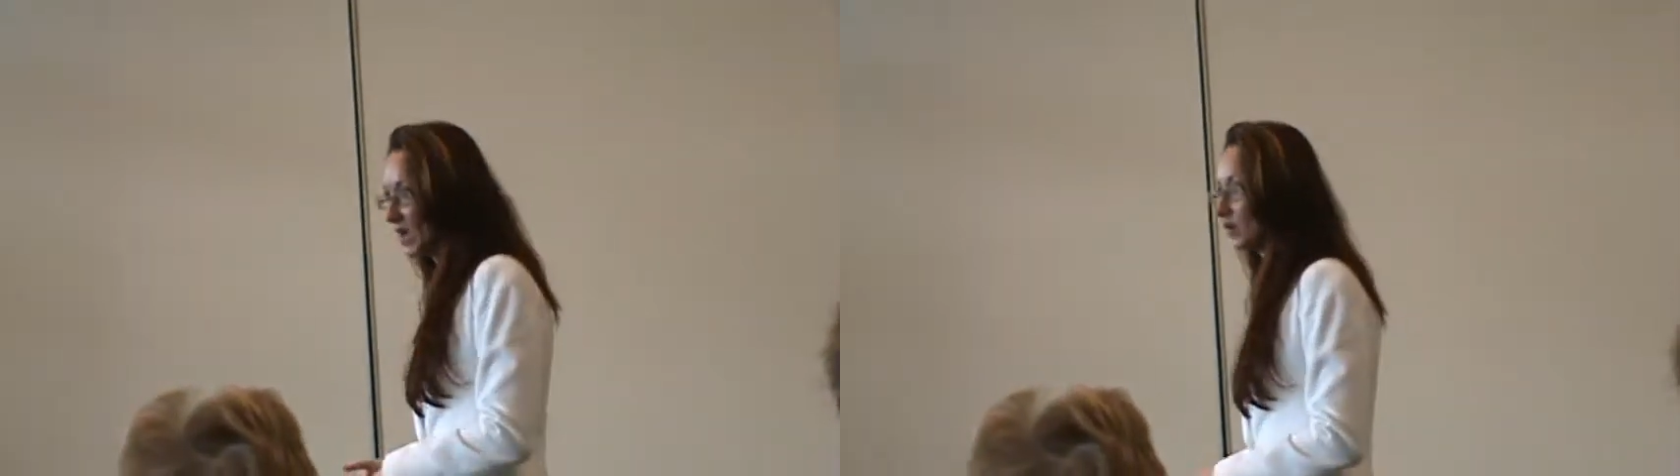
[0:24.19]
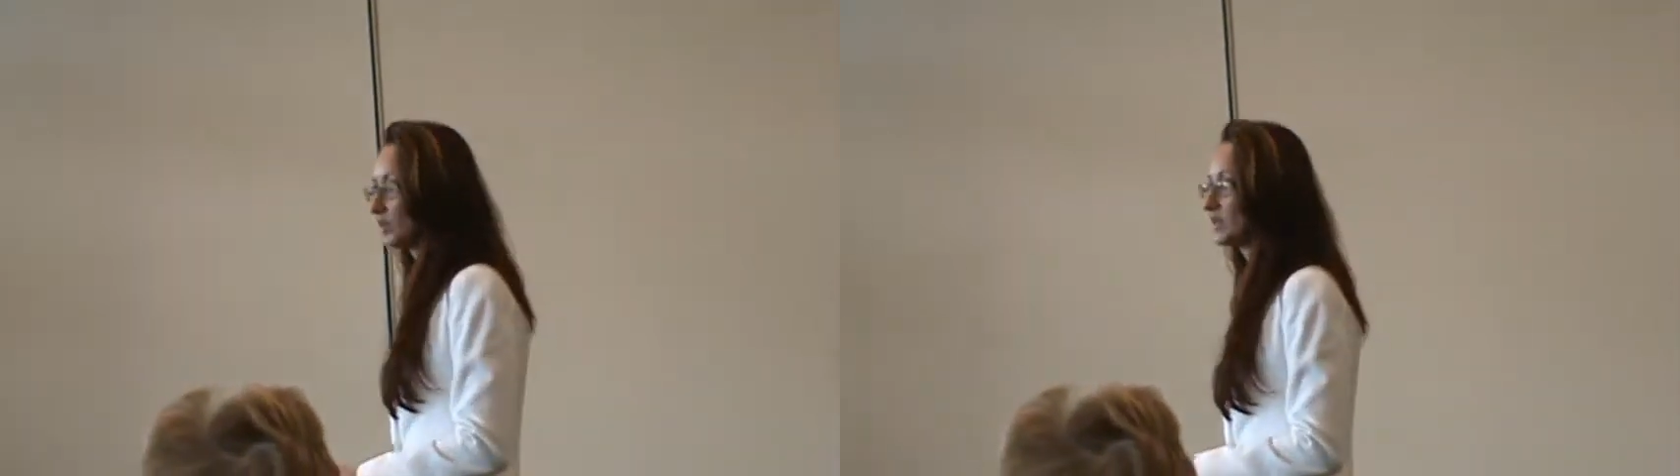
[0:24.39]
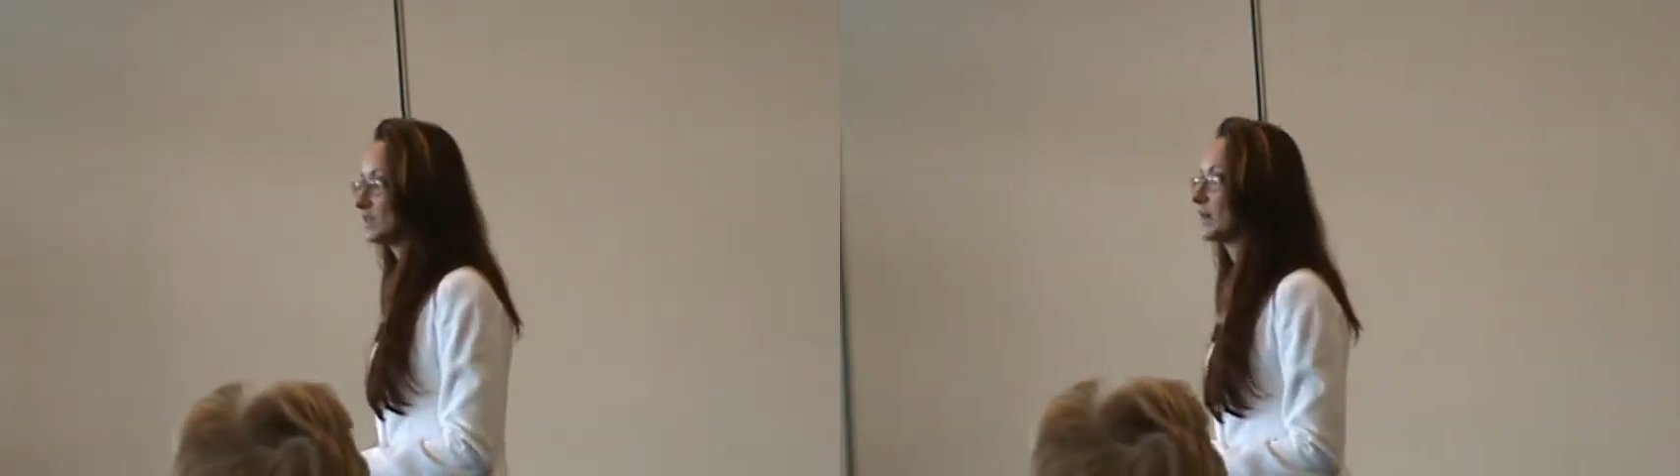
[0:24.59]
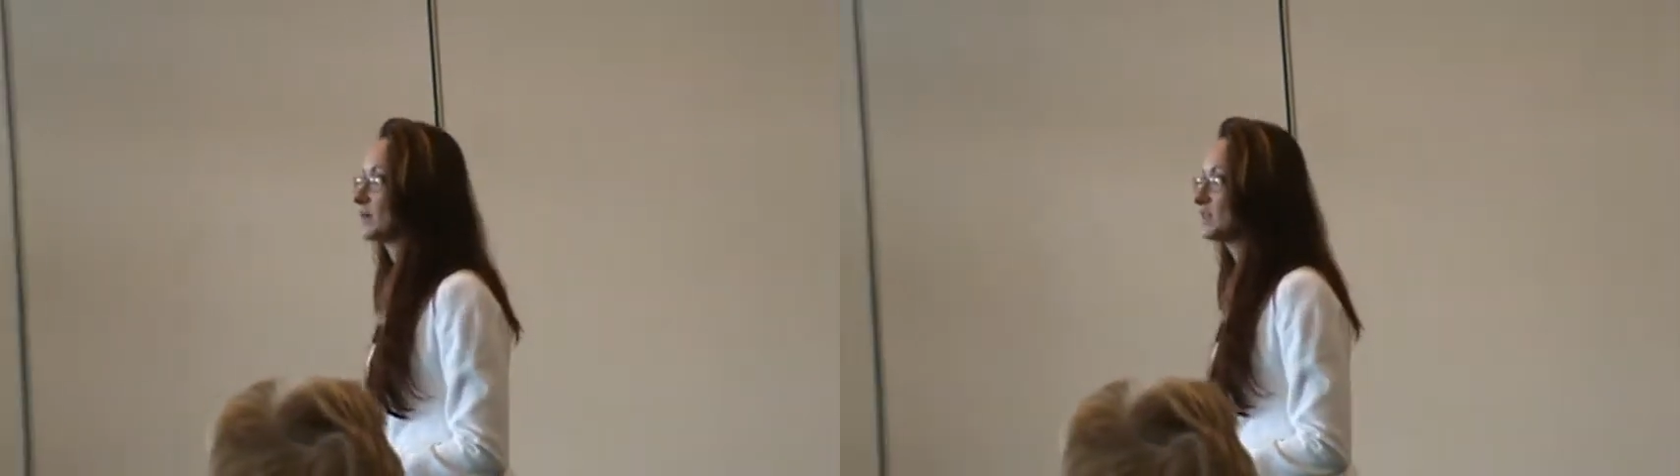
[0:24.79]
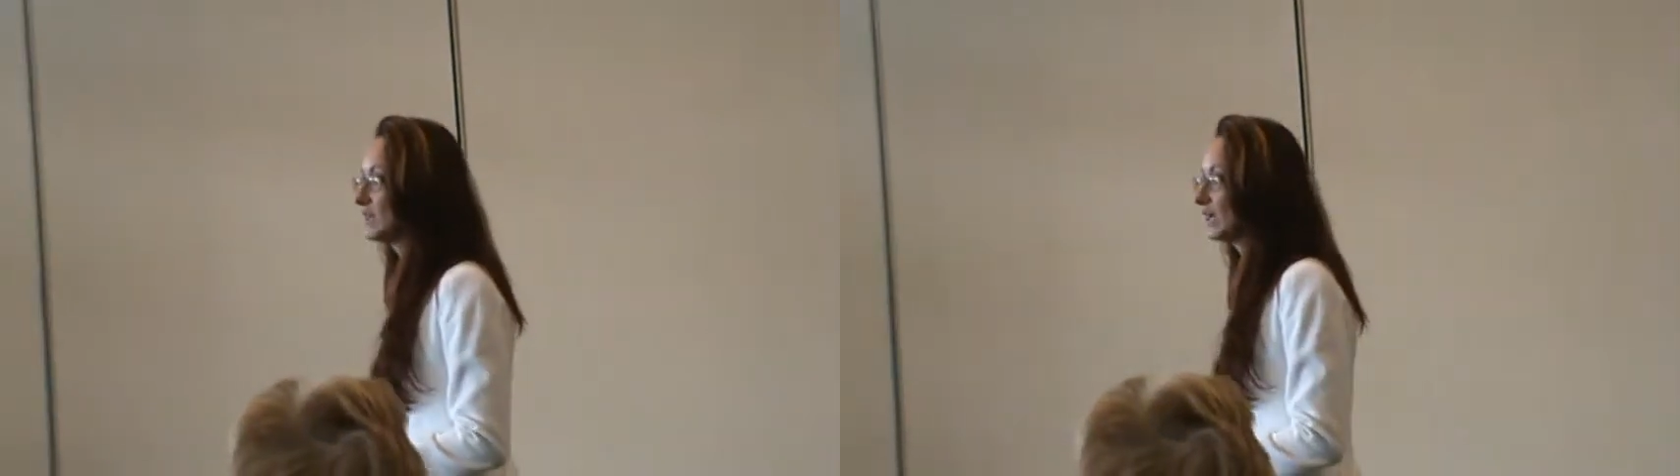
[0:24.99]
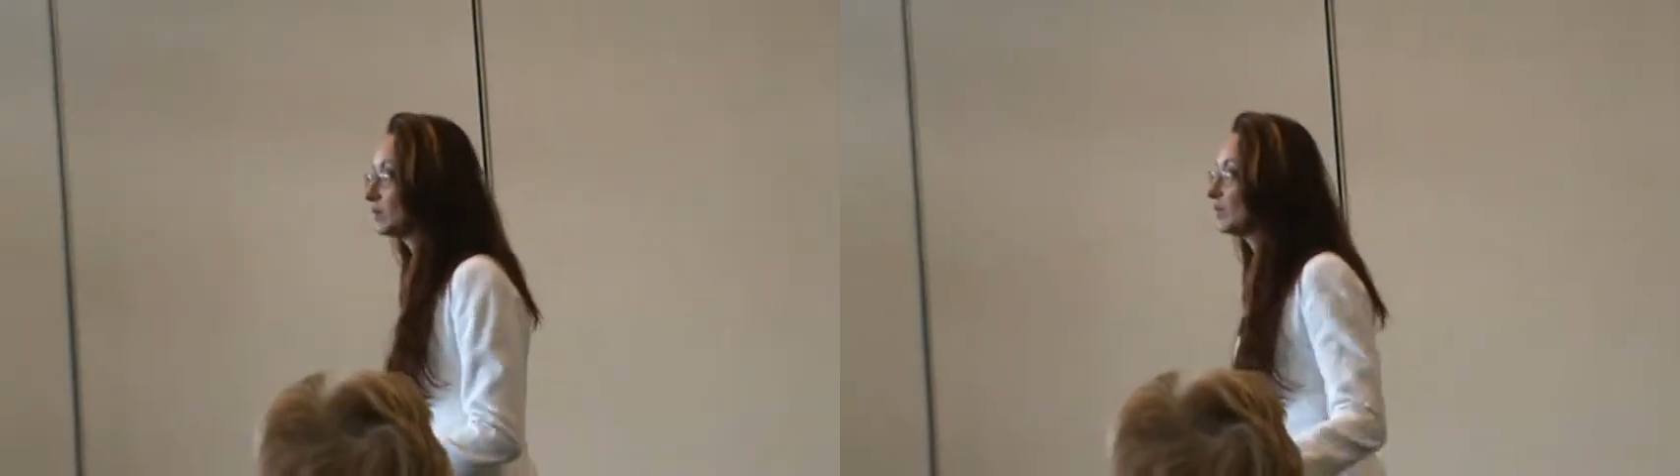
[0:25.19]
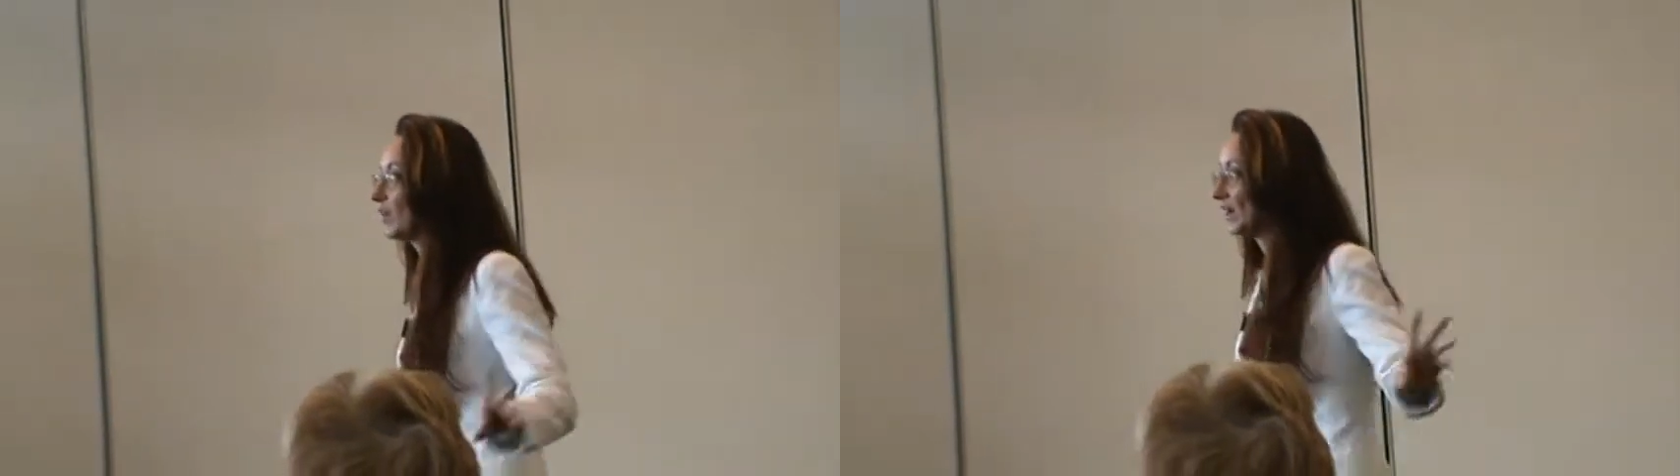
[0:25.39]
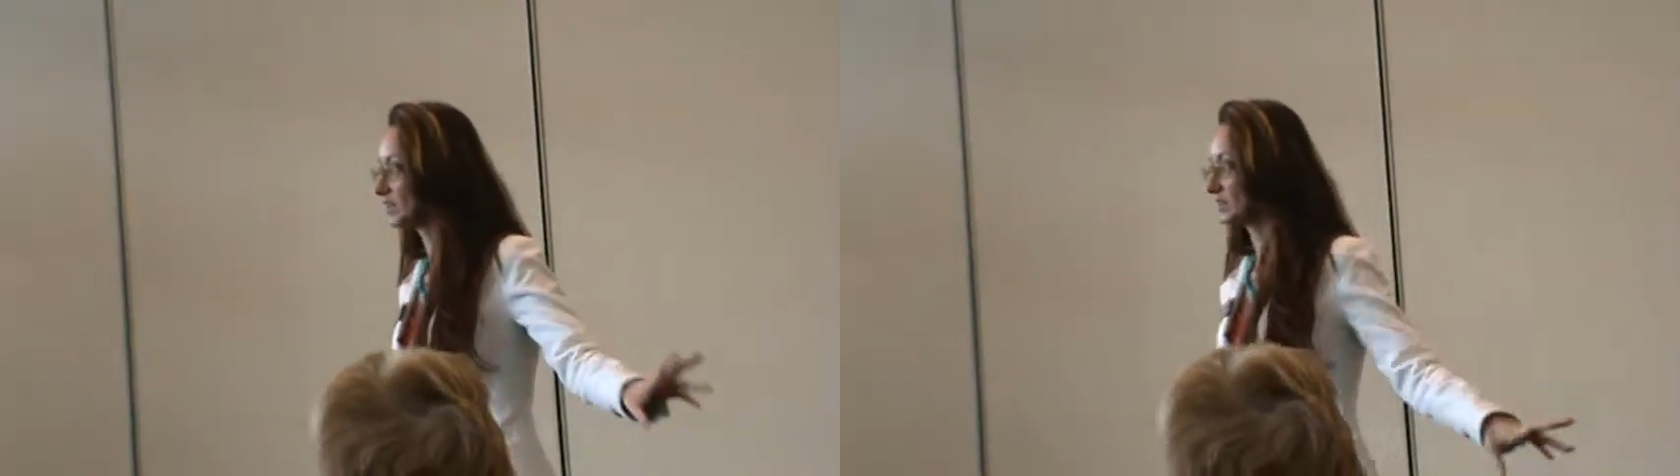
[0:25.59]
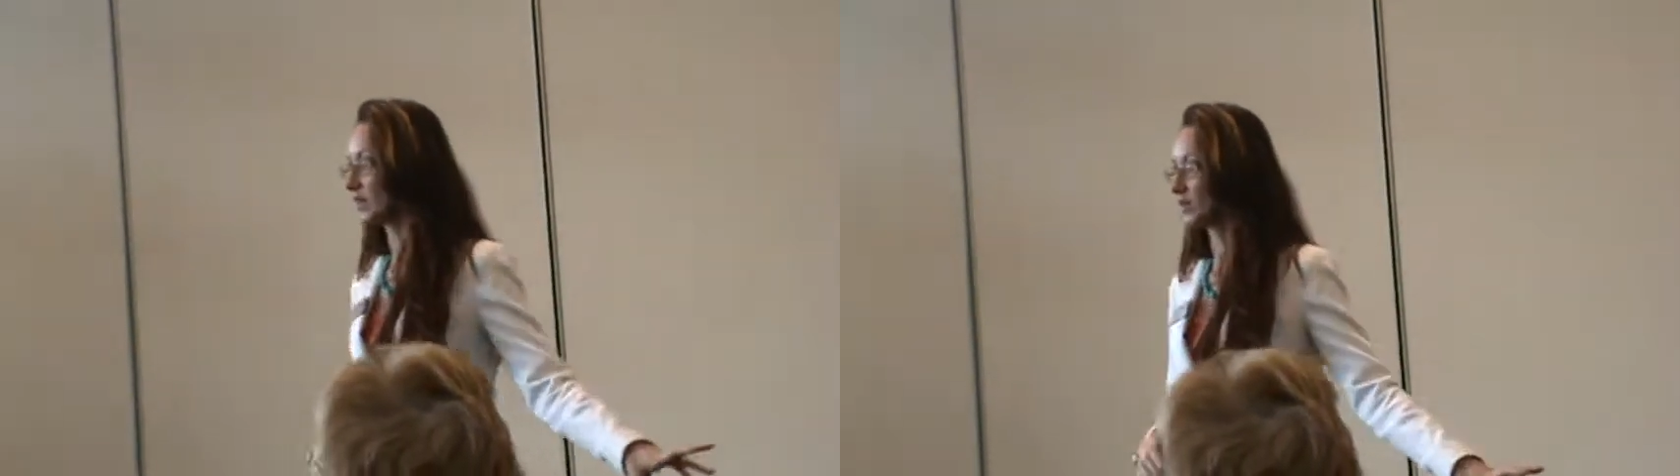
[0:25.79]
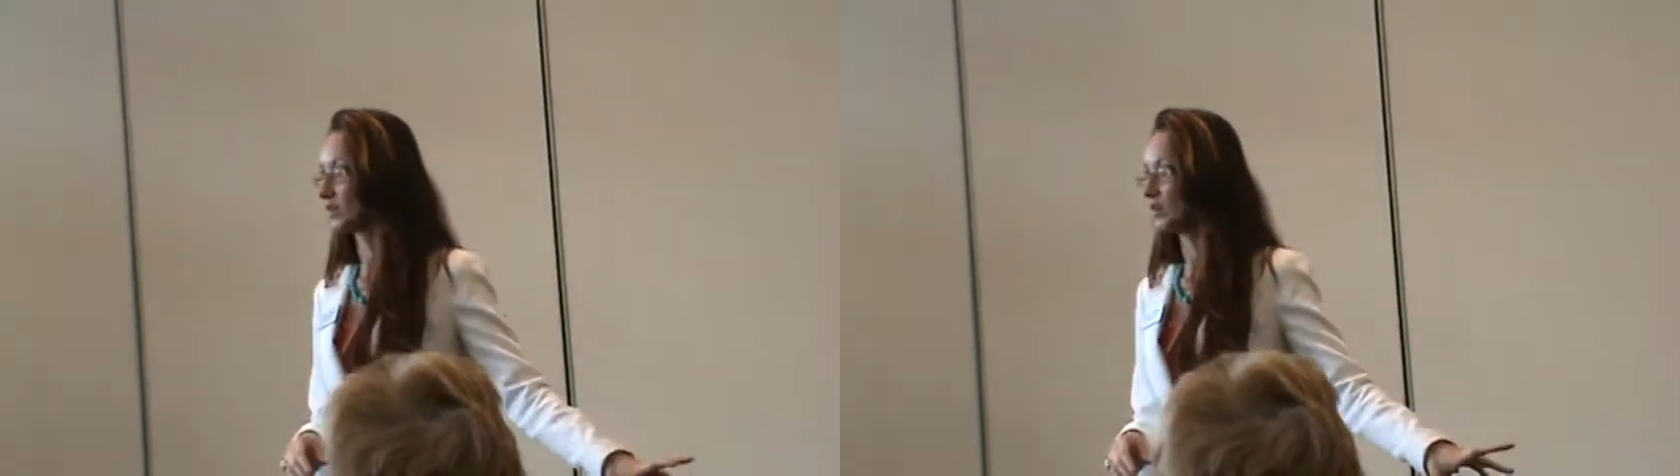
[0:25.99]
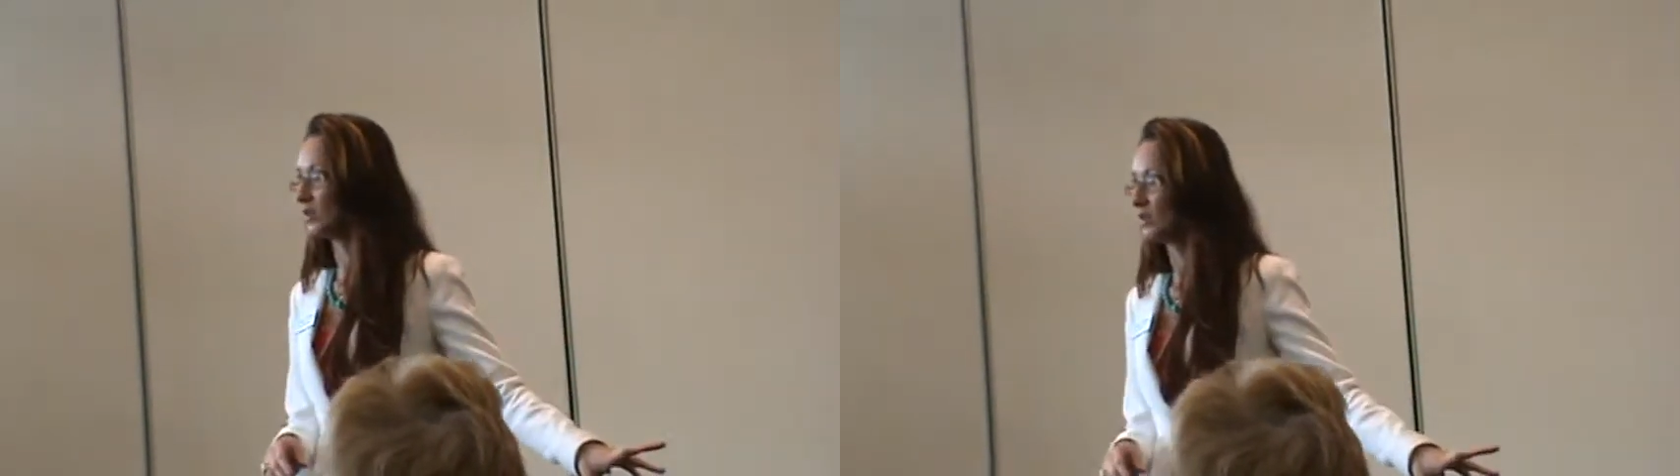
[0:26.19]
how to unstop our sink and we find his article.